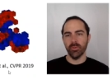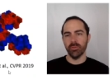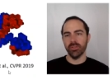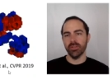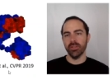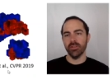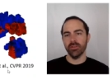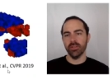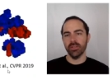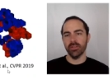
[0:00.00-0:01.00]

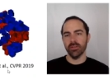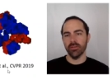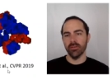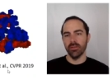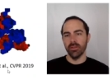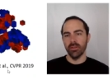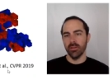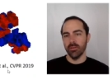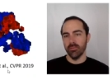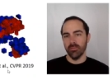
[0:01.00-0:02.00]
representation that is uh,
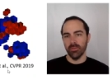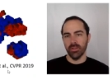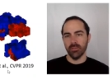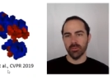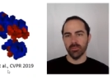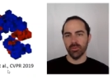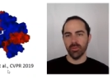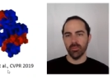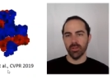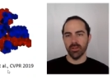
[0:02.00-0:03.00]
perhaps more
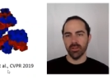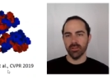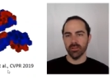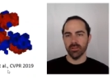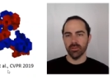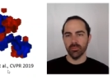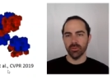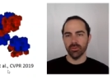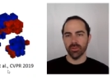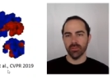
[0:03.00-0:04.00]
popular in, in
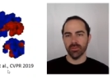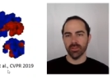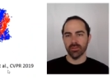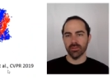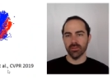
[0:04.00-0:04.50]
computer graphics.